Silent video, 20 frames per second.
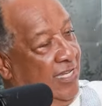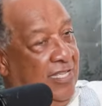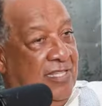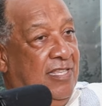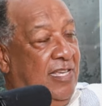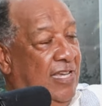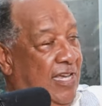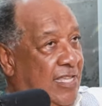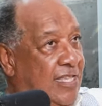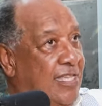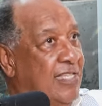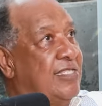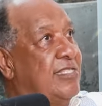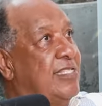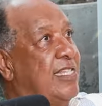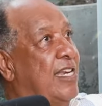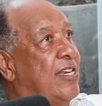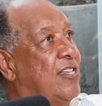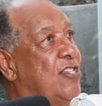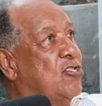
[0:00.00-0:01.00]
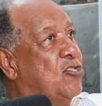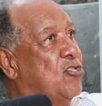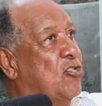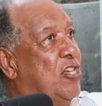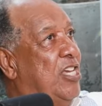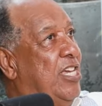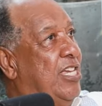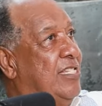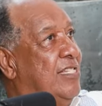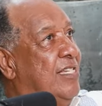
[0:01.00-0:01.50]
And and this is the
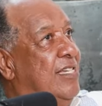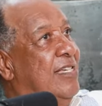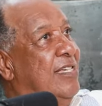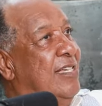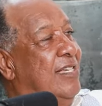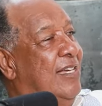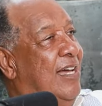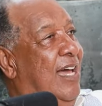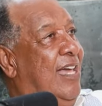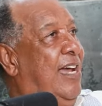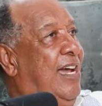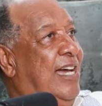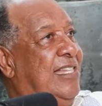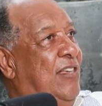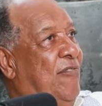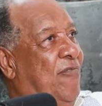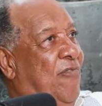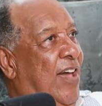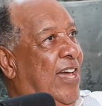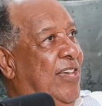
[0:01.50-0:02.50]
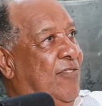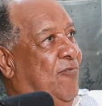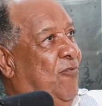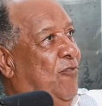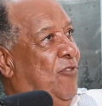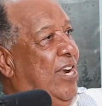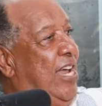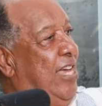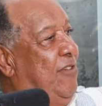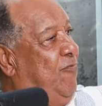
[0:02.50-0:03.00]
reason is I had a fight
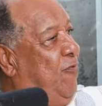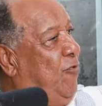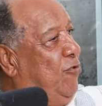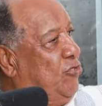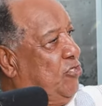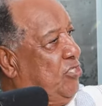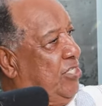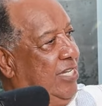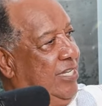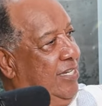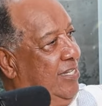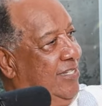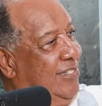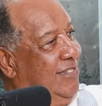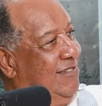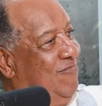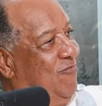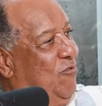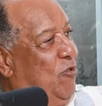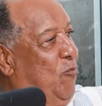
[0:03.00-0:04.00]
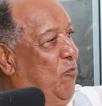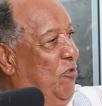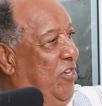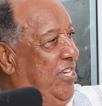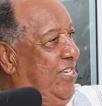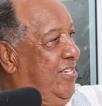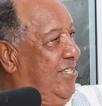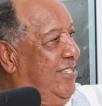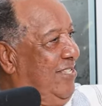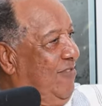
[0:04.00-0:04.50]
for Lyle Foster from
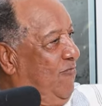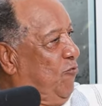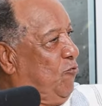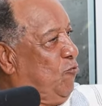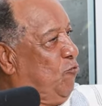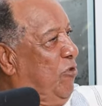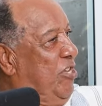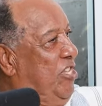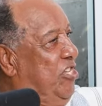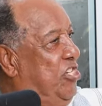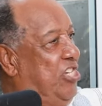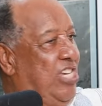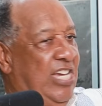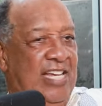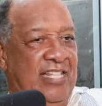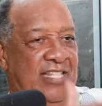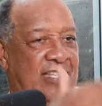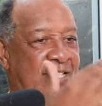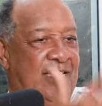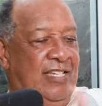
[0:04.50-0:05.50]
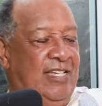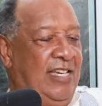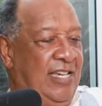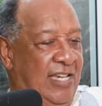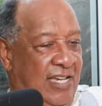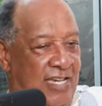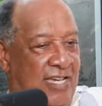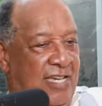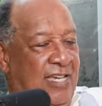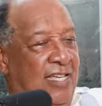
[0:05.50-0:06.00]
which the following yeah,
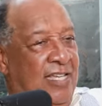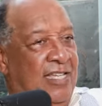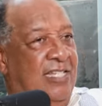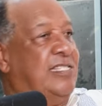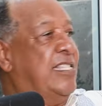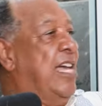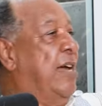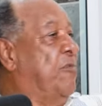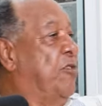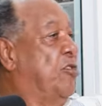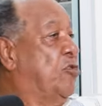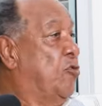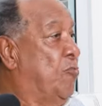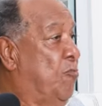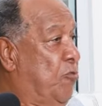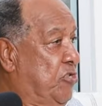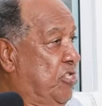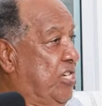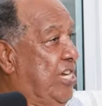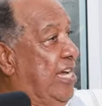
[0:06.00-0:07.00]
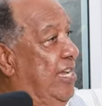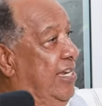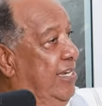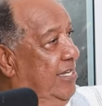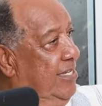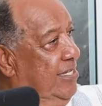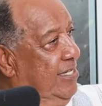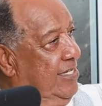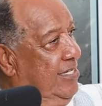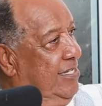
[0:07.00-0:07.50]
year,
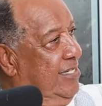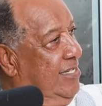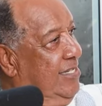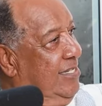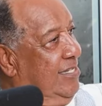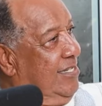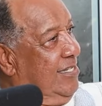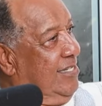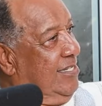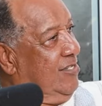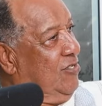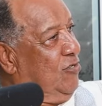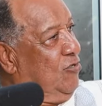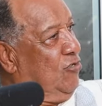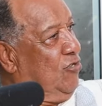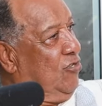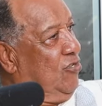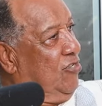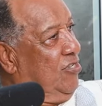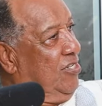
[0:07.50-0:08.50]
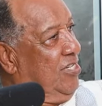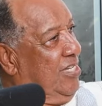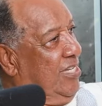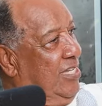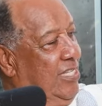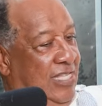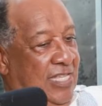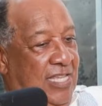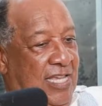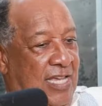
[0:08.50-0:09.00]
uh, you know,
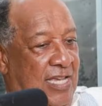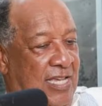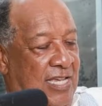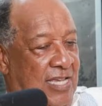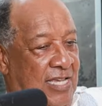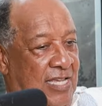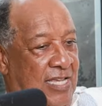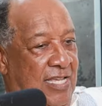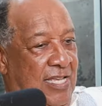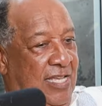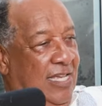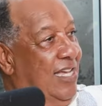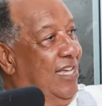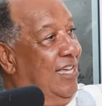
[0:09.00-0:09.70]
and then it's also